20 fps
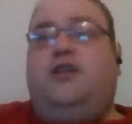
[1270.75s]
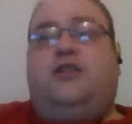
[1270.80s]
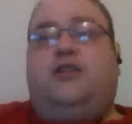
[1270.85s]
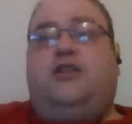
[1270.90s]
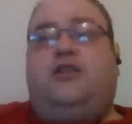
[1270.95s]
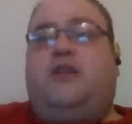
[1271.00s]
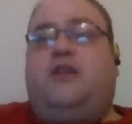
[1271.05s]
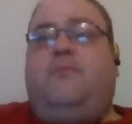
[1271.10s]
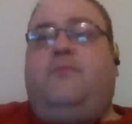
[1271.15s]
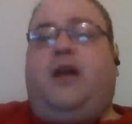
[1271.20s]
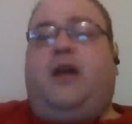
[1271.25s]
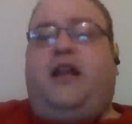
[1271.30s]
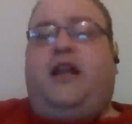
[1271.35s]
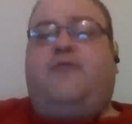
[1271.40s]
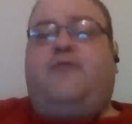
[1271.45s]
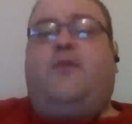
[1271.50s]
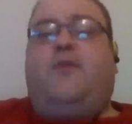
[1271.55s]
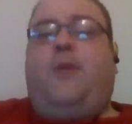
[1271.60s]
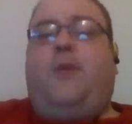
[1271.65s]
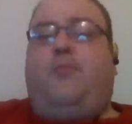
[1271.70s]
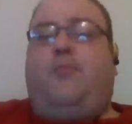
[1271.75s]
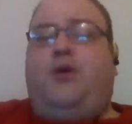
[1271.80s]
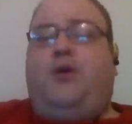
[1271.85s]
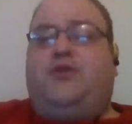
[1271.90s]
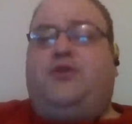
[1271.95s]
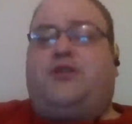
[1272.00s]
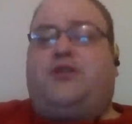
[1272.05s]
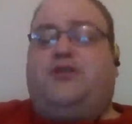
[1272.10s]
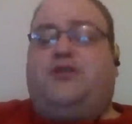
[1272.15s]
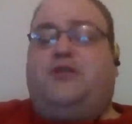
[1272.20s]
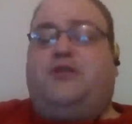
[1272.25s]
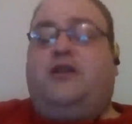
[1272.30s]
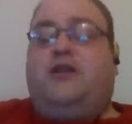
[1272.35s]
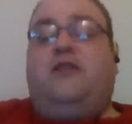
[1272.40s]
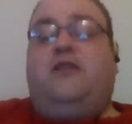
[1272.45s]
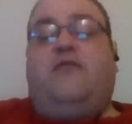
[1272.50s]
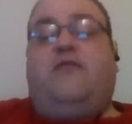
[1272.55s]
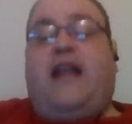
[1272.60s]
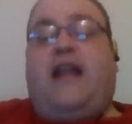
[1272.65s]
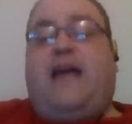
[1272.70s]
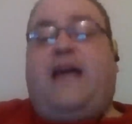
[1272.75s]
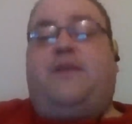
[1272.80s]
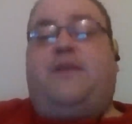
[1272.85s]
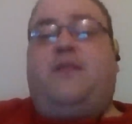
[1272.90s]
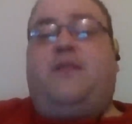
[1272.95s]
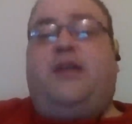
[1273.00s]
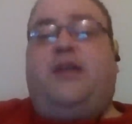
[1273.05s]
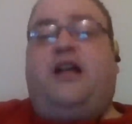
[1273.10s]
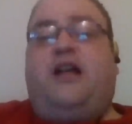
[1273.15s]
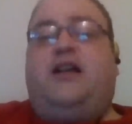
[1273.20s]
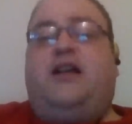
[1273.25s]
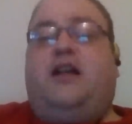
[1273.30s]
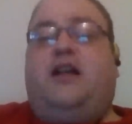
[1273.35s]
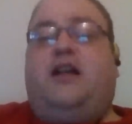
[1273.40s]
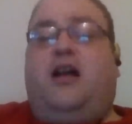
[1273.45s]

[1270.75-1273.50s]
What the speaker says: took money from a booster that happened to be an